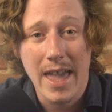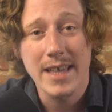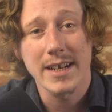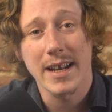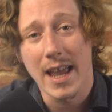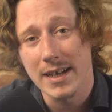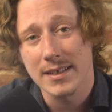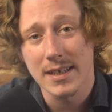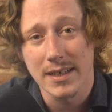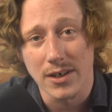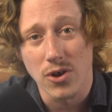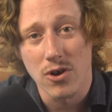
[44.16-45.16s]
And at
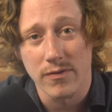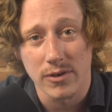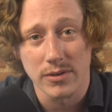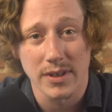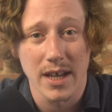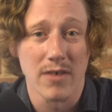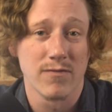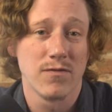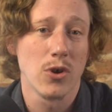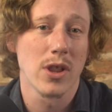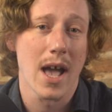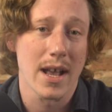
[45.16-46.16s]
18 and over, they have
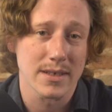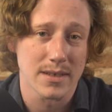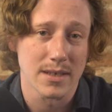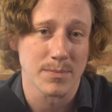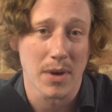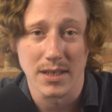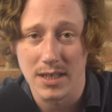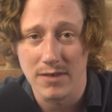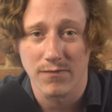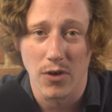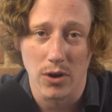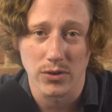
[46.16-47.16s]
full access by
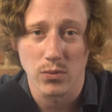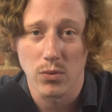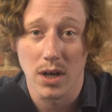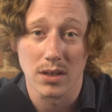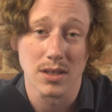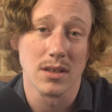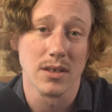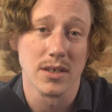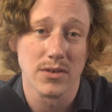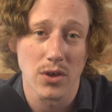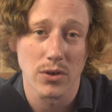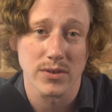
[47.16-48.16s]
default, while legally
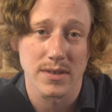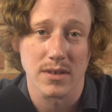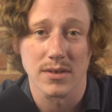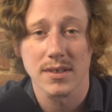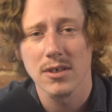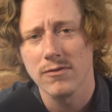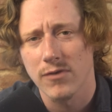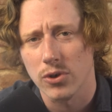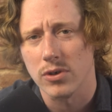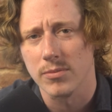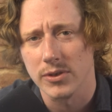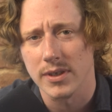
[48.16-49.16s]
adults, they're still
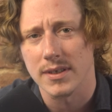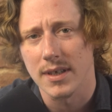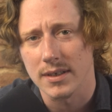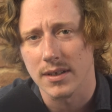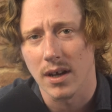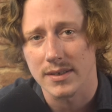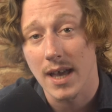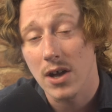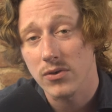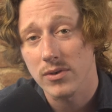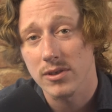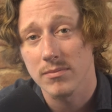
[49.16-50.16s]
vulnerable to TikTok's
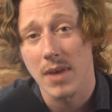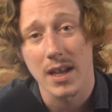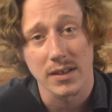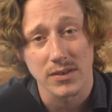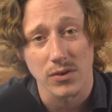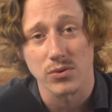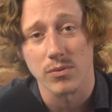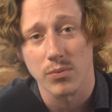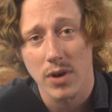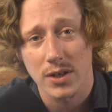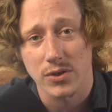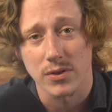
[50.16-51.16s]
algorithm and social
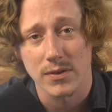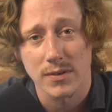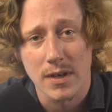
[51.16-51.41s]
pressures.